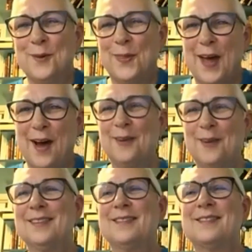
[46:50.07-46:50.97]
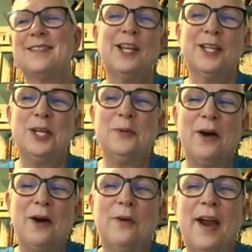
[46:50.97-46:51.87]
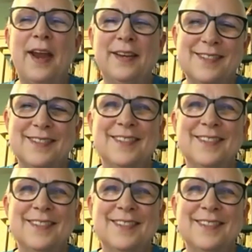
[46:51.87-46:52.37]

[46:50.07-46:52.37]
without telling you outright